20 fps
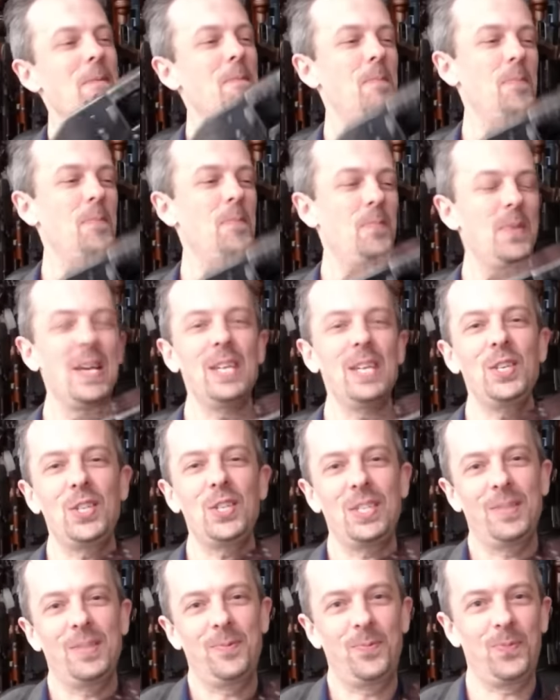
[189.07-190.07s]

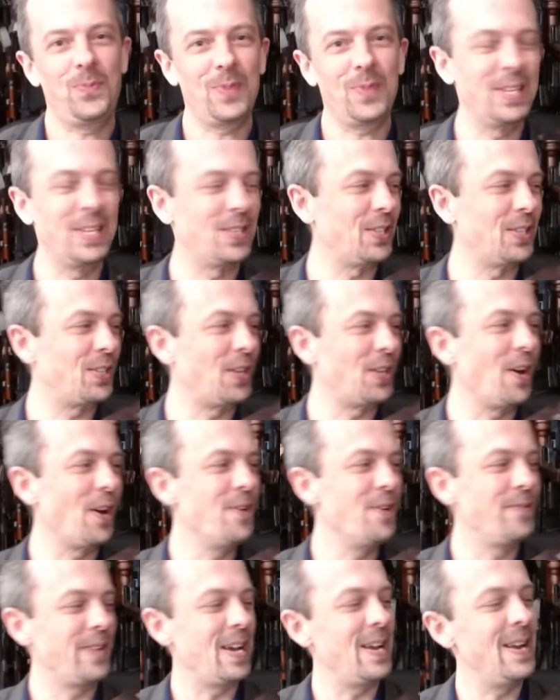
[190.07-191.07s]
This is a
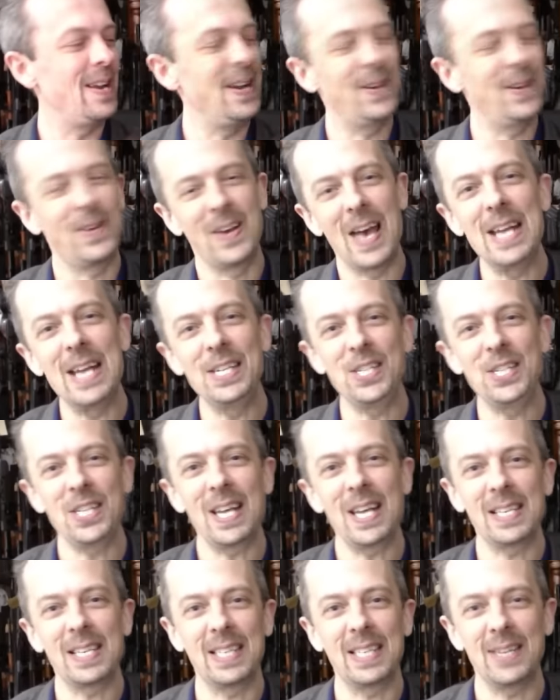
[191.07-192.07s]
Soviet era A G
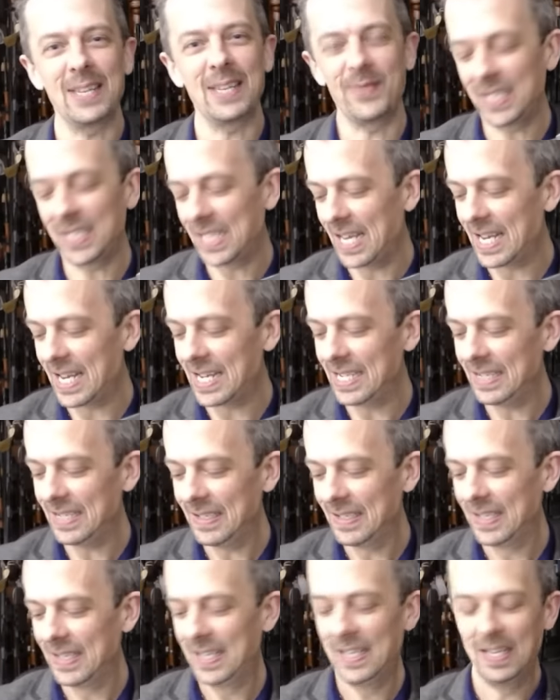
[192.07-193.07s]
S seventeen.
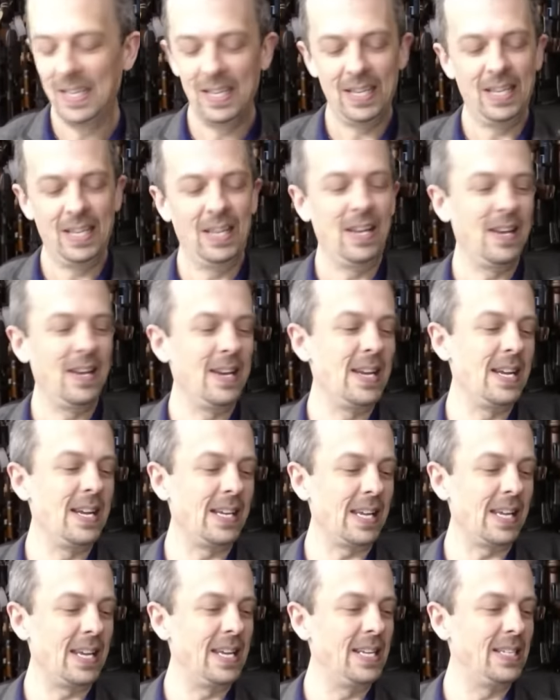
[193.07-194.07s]

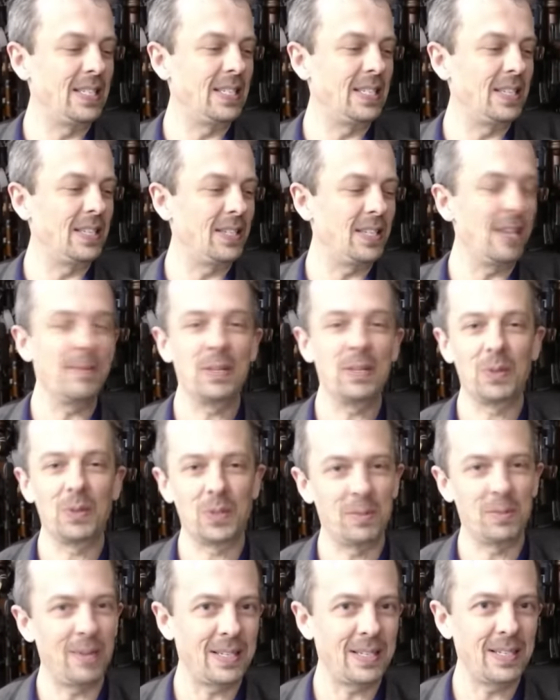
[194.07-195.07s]
It is
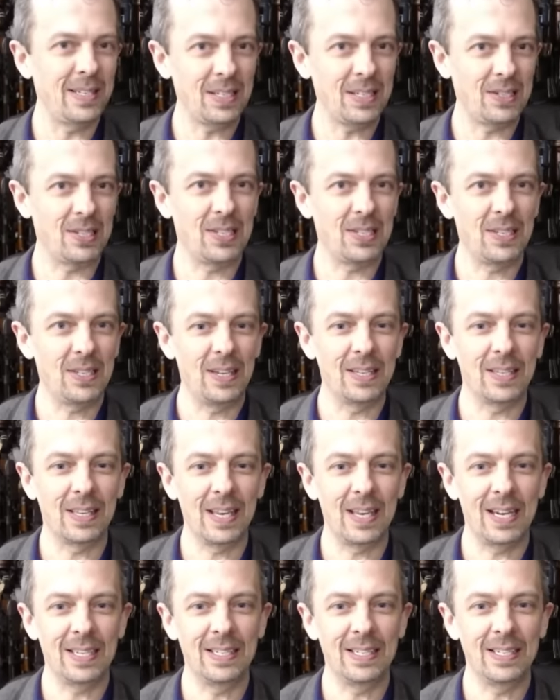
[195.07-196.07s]
semi-automatic,
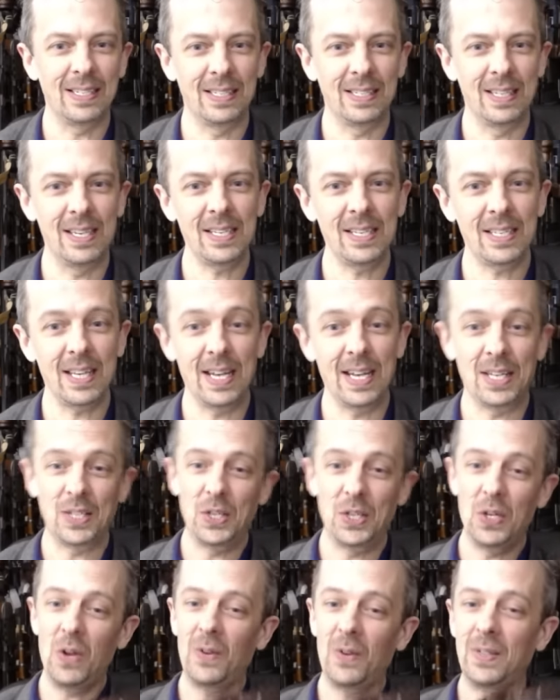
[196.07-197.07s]
just like the cannon in
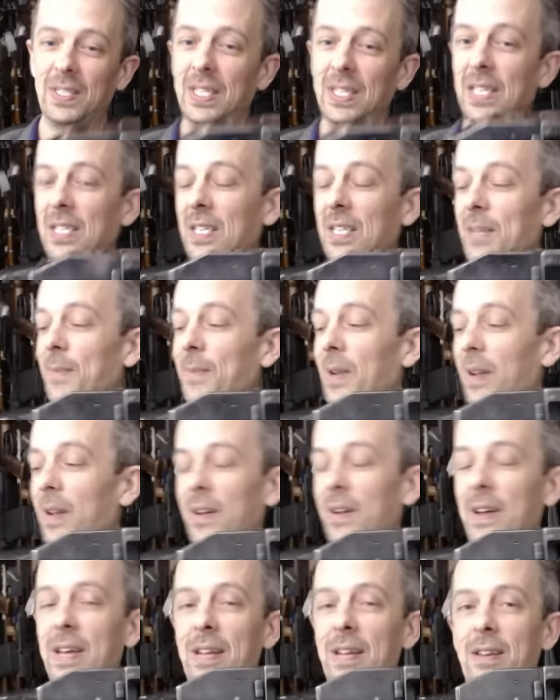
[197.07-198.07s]
this. It's not
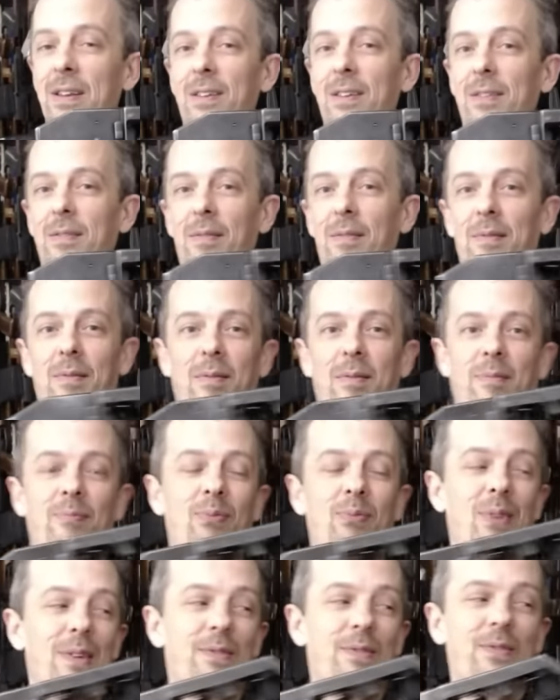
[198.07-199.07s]
dissimilar in
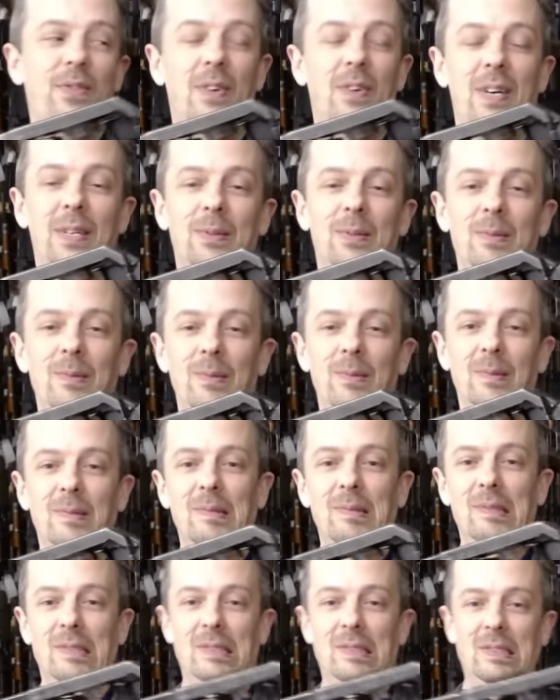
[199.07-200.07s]

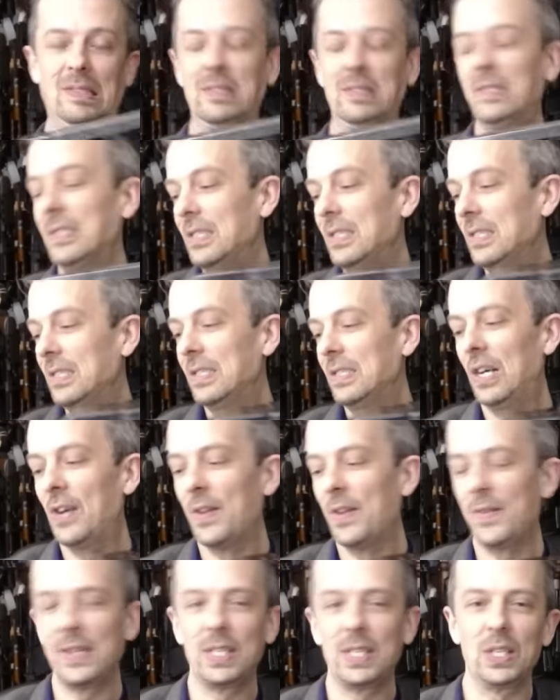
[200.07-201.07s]
profile.
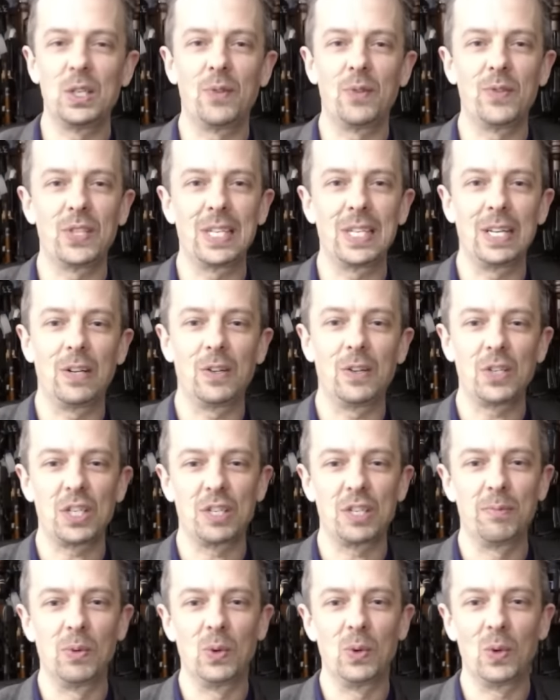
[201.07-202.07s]
This is obviously a
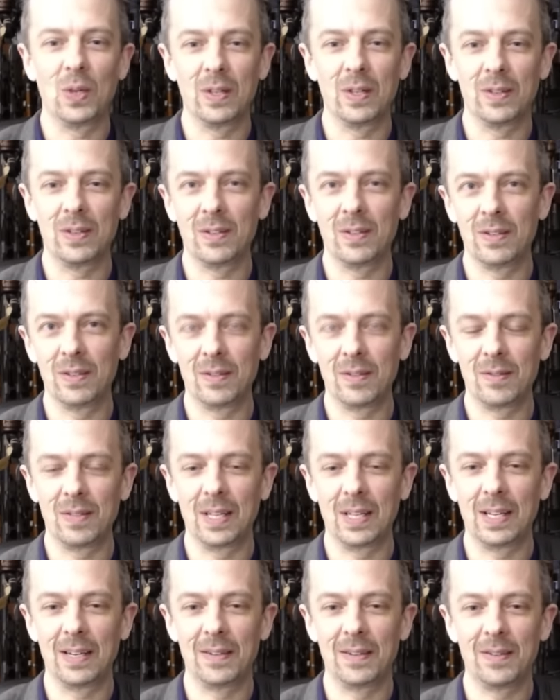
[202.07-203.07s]
lot smaller than
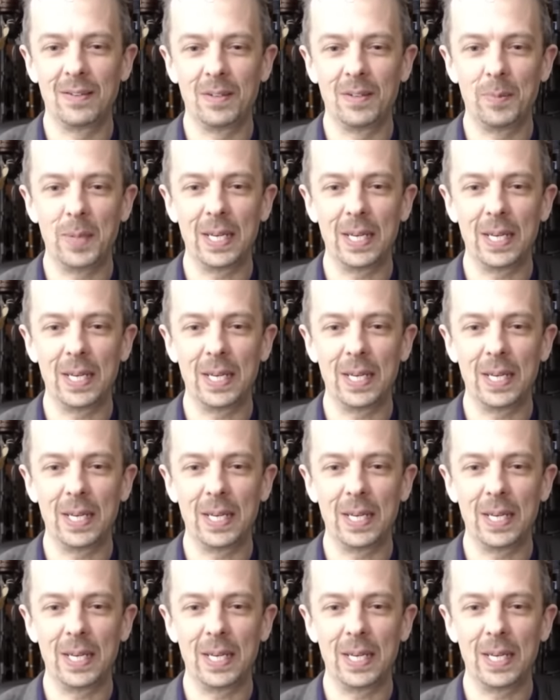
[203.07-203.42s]
the, the gun